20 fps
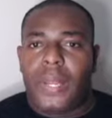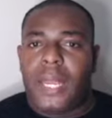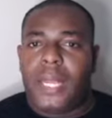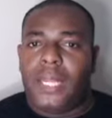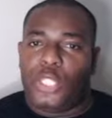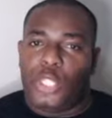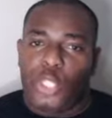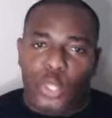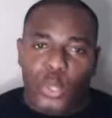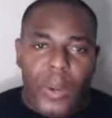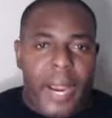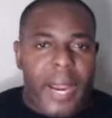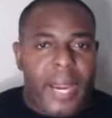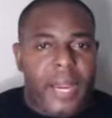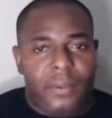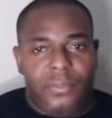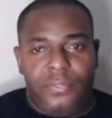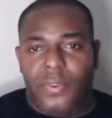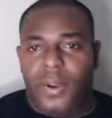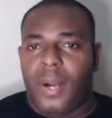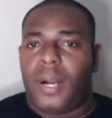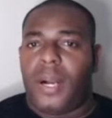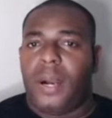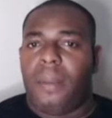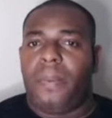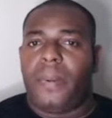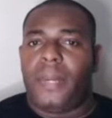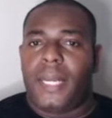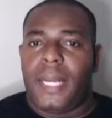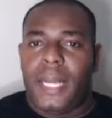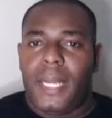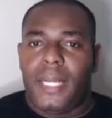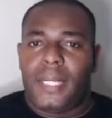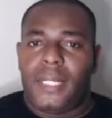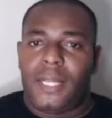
can try it for a couple of days.